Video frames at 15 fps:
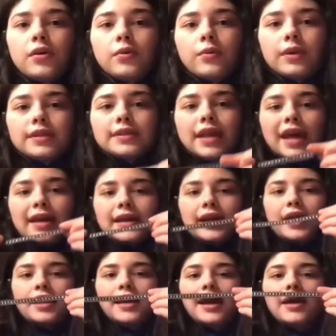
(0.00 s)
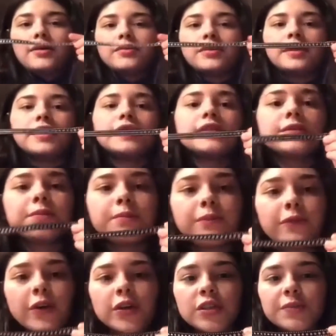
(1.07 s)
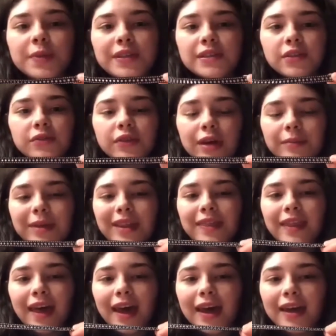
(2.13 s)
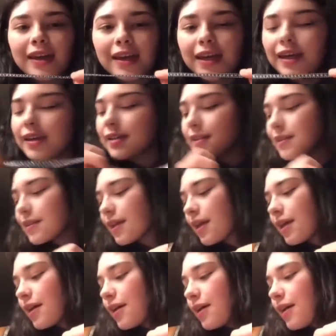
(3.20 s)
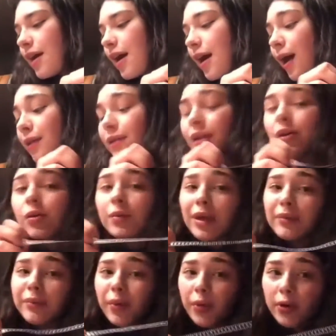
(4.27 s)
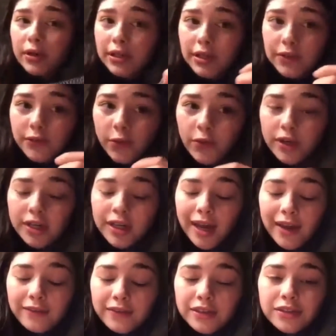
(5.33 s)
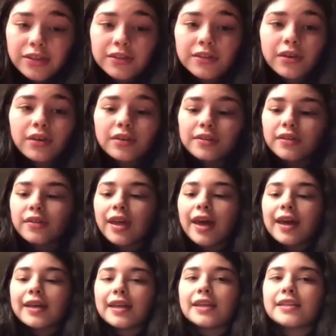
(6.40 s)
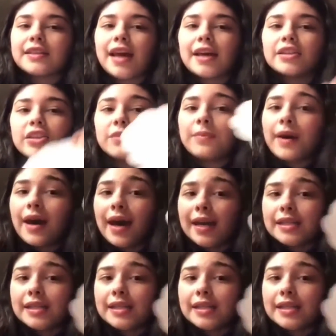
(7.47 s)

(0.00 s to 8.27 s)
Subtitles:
once I cut out this first piece of ribbon that is a little bit more than 4.5 inches long so that I can attach it behind